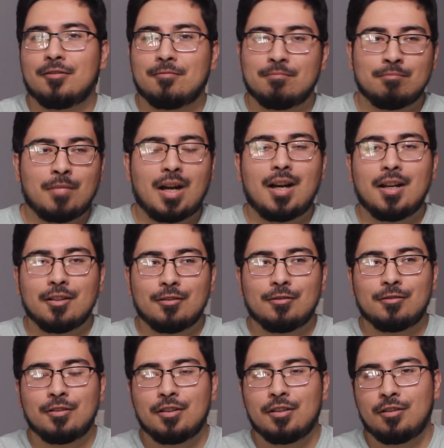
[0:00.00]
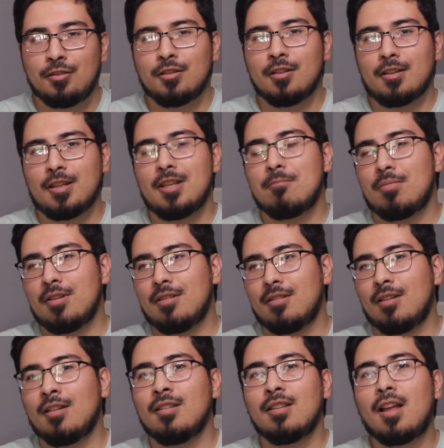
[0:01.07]
model, you can keep it
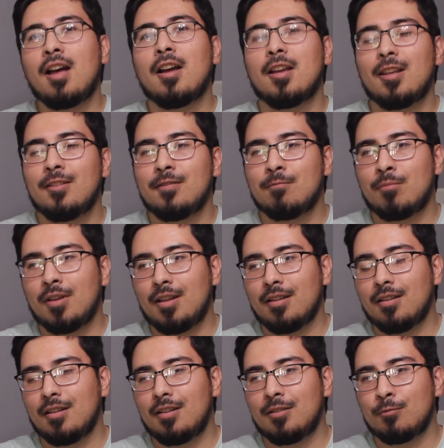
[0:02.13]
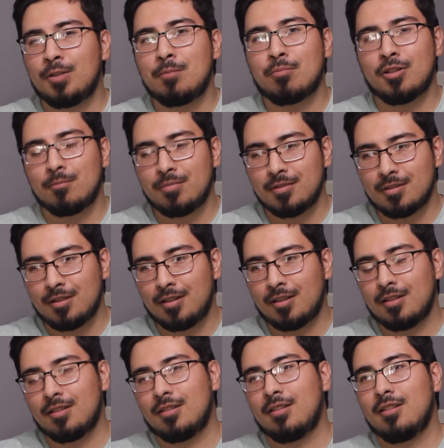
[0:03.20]
alive by like repurposing
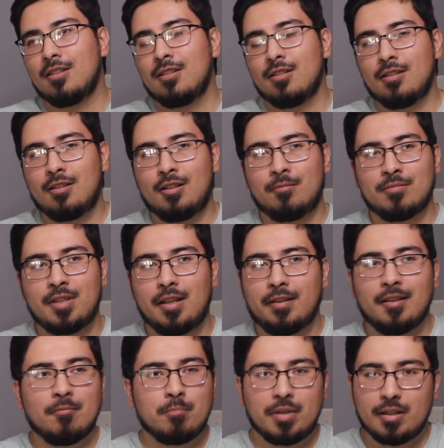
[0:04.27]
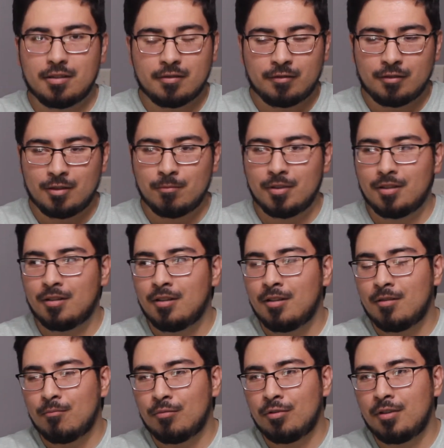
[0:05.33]
it, taking bits from it,
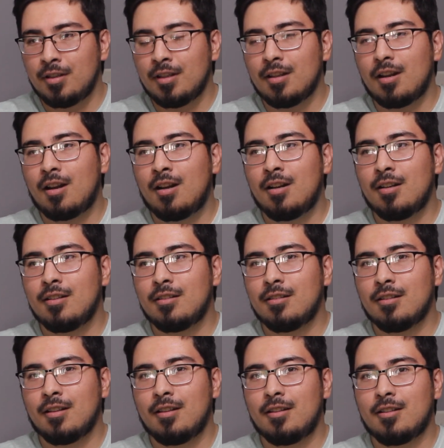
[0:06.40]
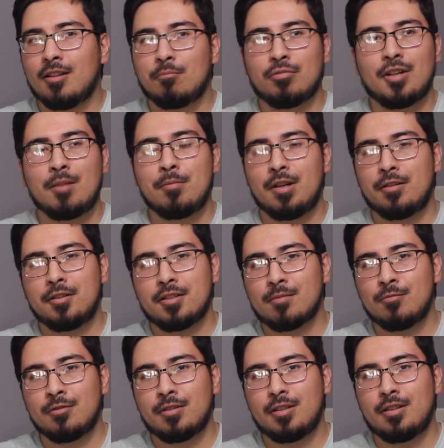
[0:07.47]
putting it on like a Primaris
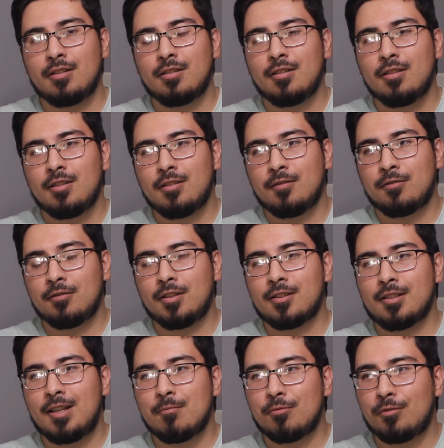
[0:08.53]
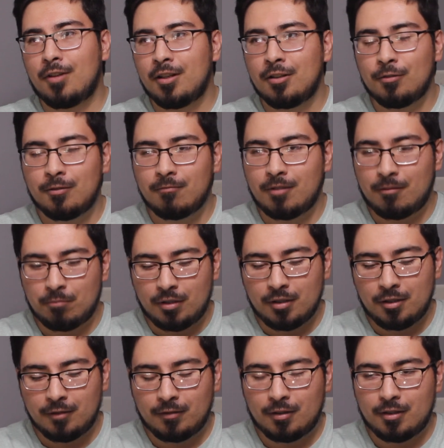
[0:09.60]
Marine. For example, I know a buddy
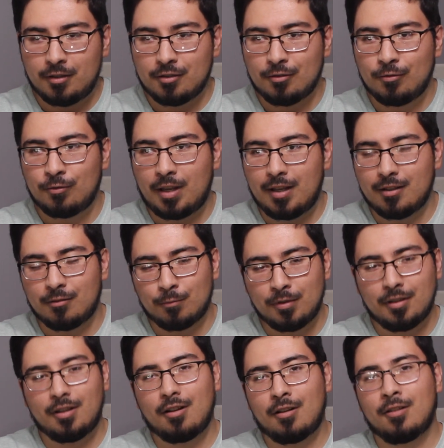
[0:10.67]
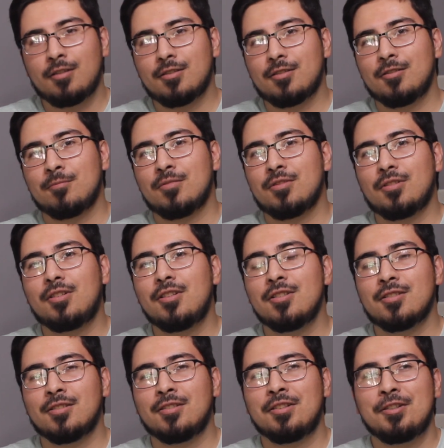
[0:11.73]
of ours who had a really awesome
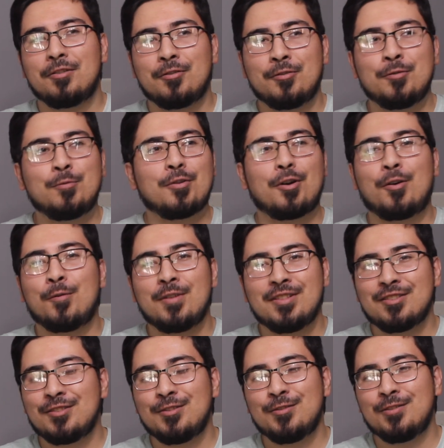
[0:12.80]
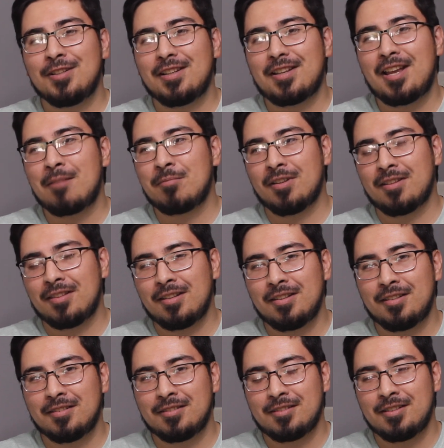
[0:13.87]
sergeant who would always do like epic
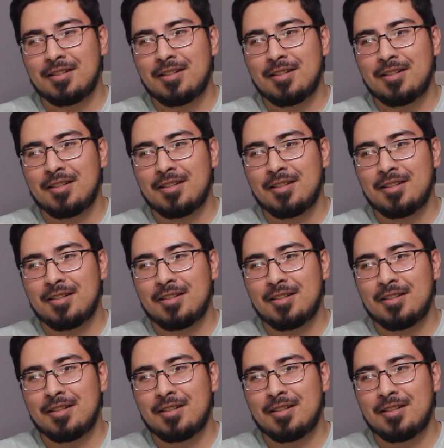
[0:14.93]
things.